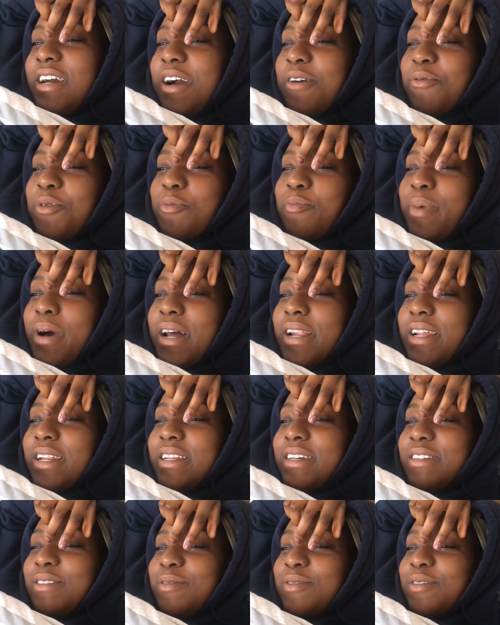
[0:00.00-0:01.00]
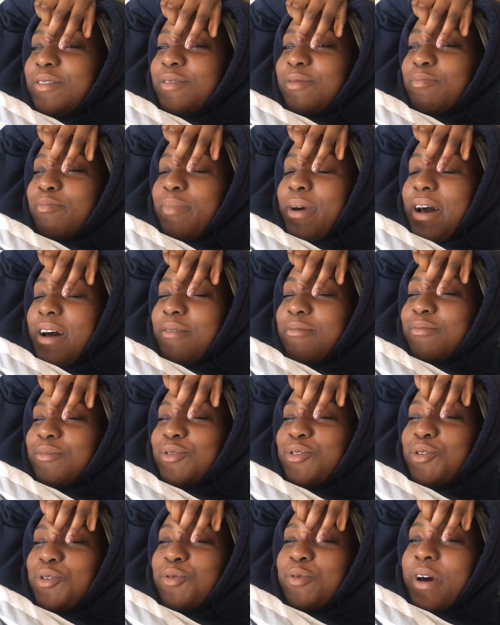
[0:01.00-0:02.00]
I want panelists, bam,
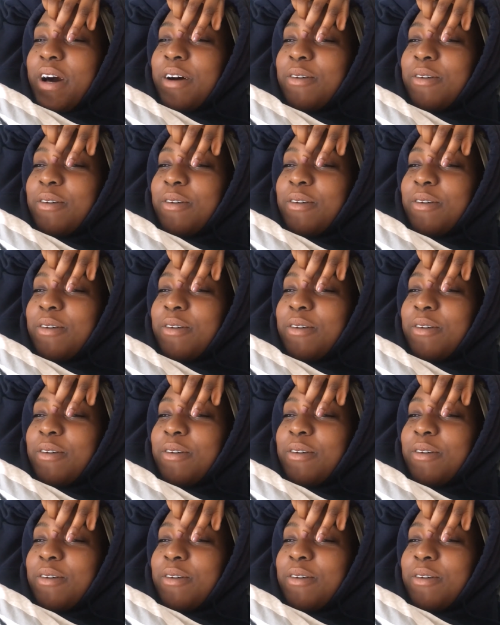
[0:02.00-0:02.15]
2